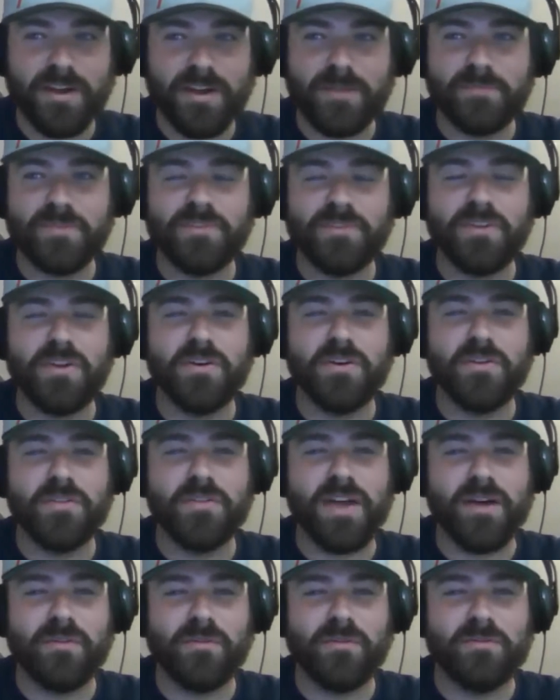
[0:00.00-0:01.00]
So
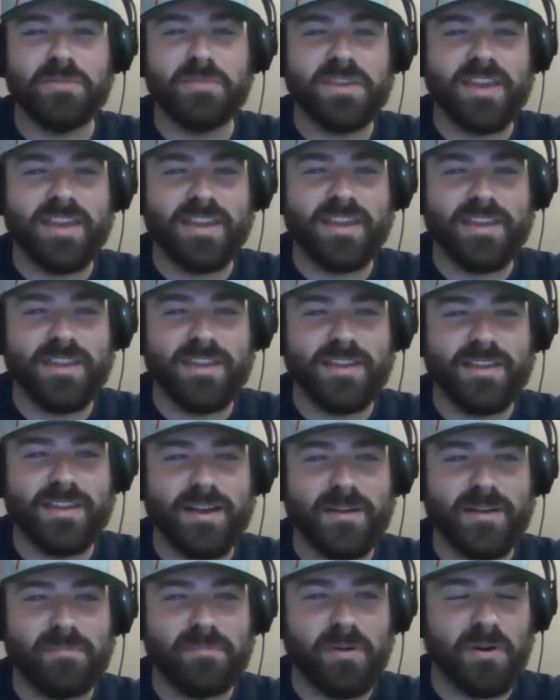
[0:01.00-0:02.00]
that will be
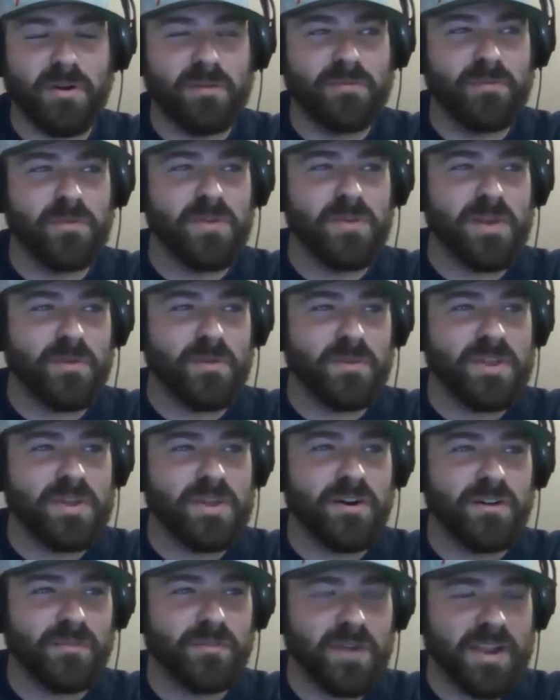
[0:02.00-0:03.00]
a par four that we
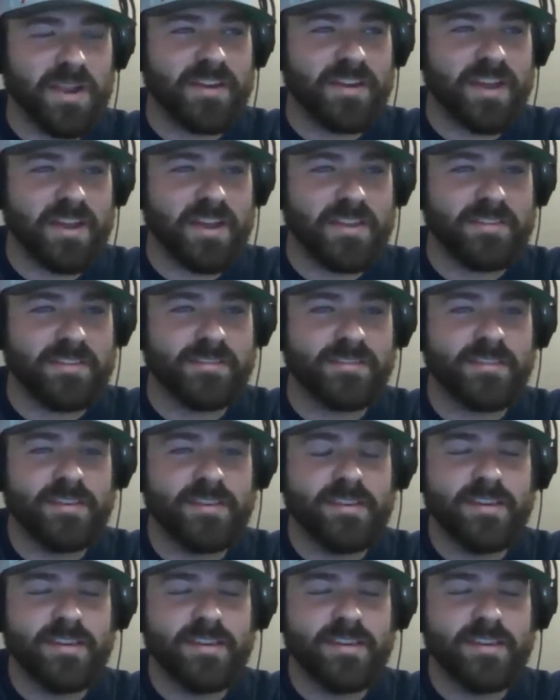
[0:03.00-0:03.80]
all recognize.